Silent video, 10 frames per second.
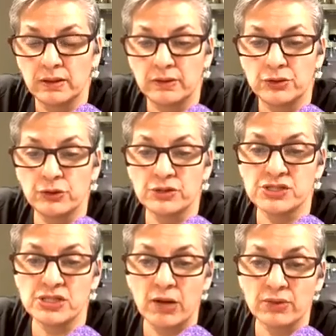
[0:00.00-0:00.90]
Your
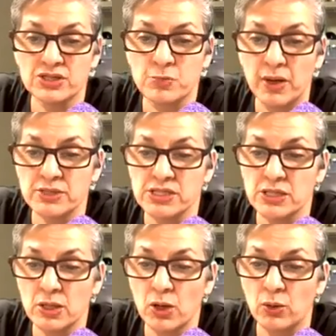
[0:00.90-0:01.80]
sound is very
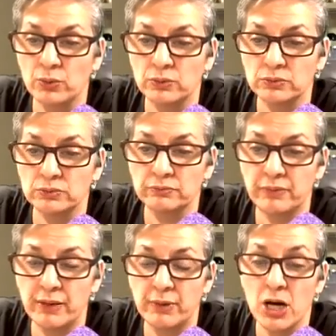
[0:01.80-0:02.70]
slow,
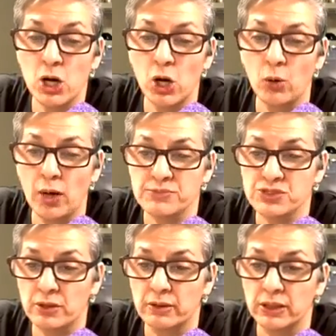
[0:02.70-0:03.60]
very low. I'm
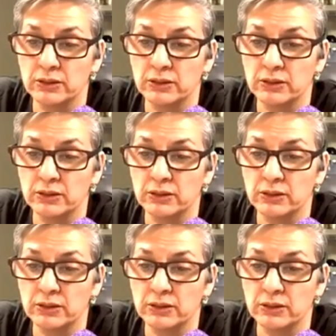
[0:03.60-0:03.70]
sorry.